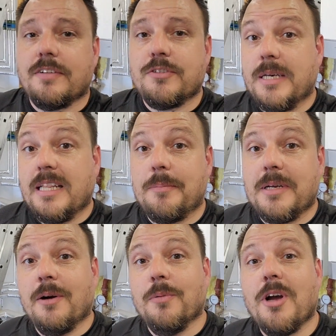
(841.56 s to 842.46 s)
have to edit that
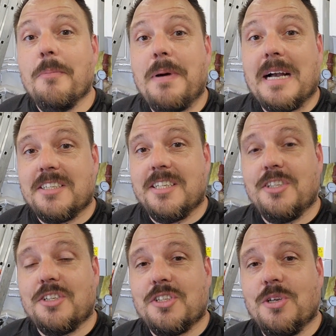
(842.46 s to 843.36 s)
bit out. We're going back to
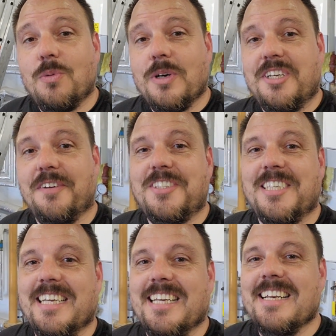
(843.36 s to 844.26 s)
the other school, which you've
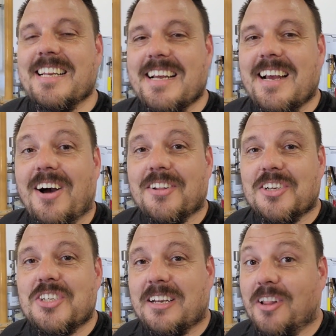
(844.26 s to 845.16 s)
seen on
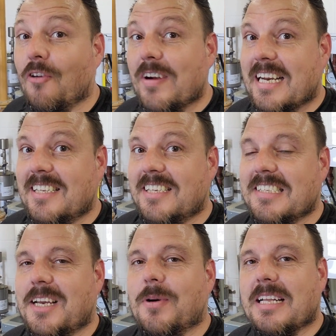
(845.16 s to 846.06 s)
the channel already. I did
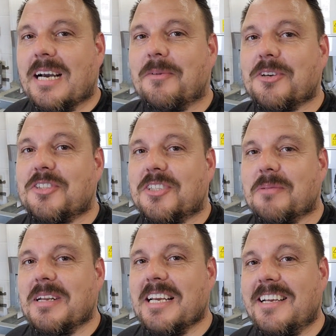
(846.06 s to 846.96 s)
say where that was just
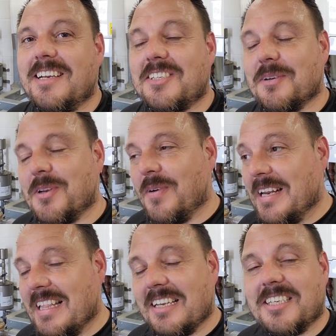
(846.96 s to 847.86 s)
a minute ago, so I'm going to
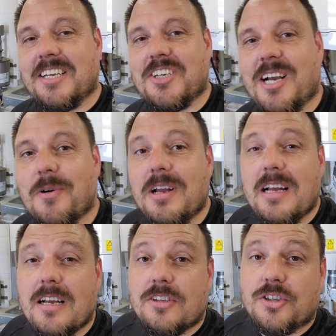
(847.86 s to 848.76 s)
edit that section out
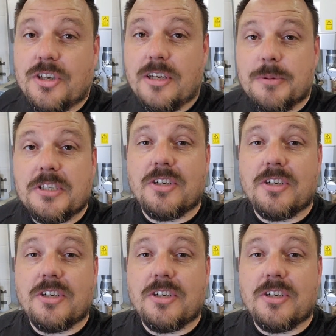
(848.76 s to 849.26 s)
to show you